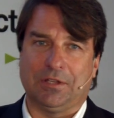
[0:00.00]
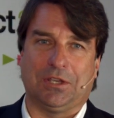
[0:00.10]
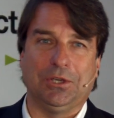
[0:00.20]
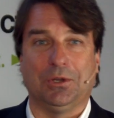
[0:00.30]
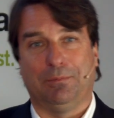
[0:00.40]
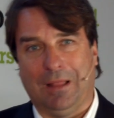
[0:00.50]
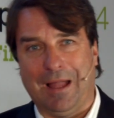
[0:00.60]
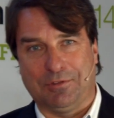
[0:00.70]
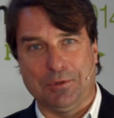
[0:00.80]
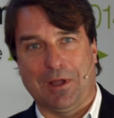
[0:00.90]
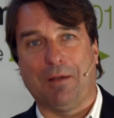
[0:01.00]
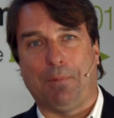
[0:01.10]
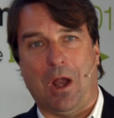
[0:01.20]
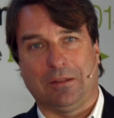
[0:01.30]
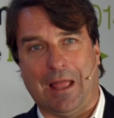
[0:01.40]
at theCUBE, live doing our
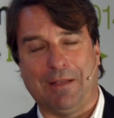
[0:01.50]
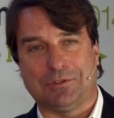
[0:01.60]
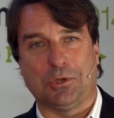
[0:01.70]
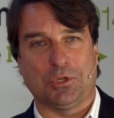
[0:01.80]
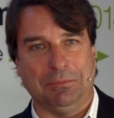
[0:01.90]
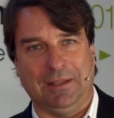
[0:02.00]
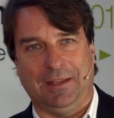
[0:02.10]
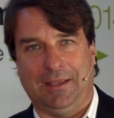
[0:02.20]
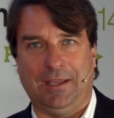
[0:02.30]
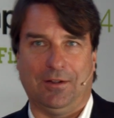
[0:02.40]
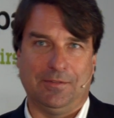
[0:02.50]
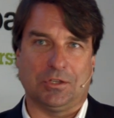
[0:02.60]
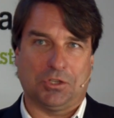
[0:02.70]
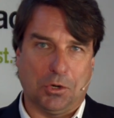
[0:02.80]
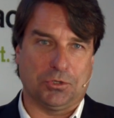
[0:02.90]
part, live social media here in the
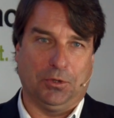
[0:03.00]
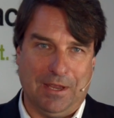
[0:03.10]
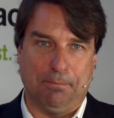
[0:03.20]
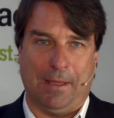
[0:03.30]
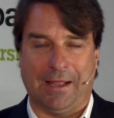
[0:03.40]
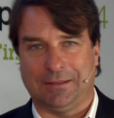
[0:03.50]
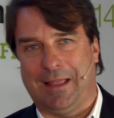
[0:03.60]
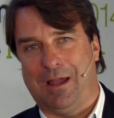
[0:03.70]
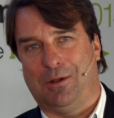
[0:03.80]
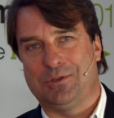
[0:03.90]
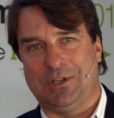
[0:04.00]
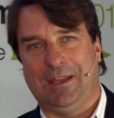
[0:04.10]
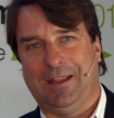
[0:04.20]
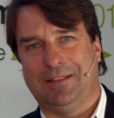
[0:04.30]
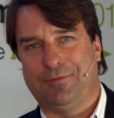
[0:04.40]
Social Impact Lounge
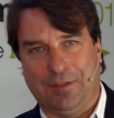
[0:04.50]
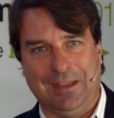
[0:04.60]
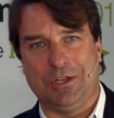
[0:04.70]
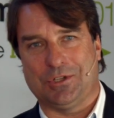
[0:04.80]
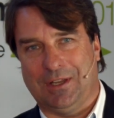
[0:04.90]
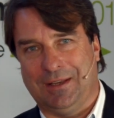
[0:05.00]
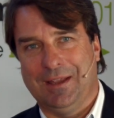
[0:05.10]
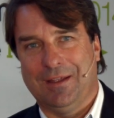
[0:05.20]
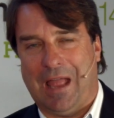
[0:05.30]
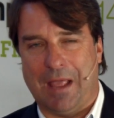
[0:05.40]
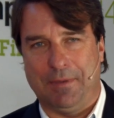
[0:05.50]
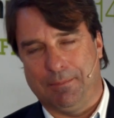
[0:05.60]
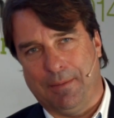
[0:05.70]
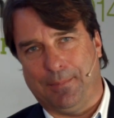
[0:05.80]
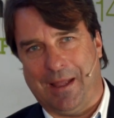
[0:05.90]
in the Venetian, I B
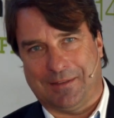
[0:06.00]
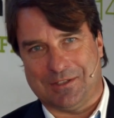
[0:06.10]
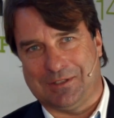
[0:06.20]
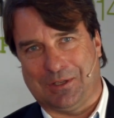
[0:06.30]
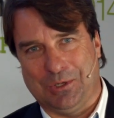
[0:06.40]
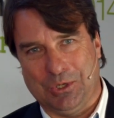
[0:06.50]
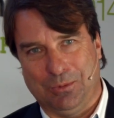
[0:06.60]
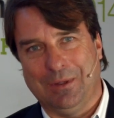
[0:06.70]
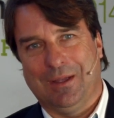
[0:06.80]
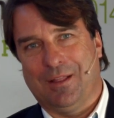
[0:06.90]
M Impact. This is theCUBE.